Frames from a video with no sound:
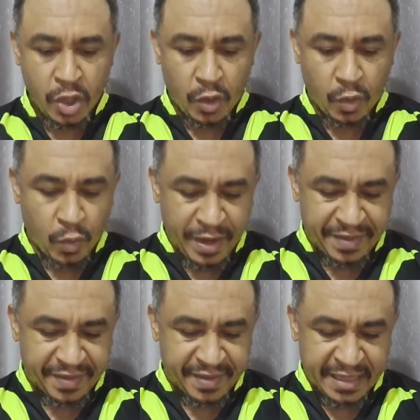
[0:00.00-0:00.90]

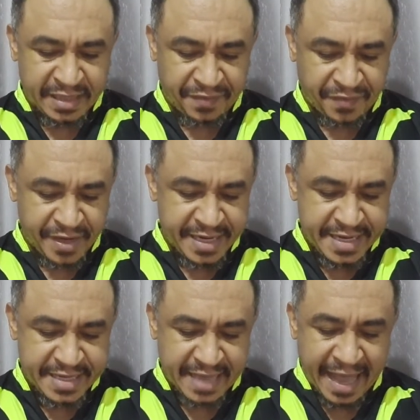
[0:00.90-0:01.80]
with Daddy
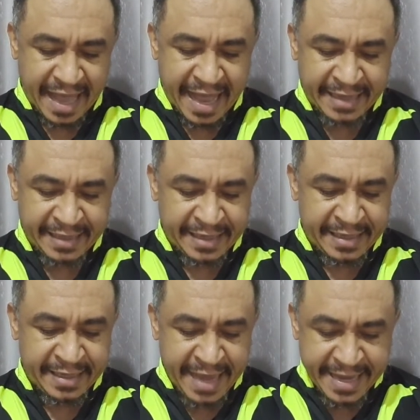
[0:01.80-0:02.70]
Freeze and
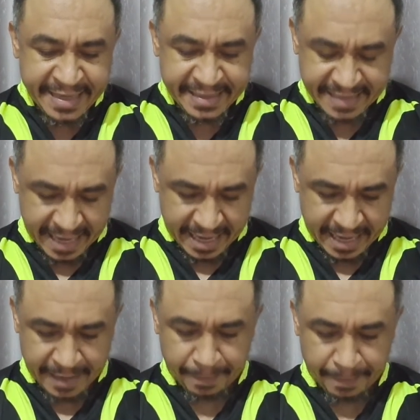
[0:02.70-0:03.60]
Nata.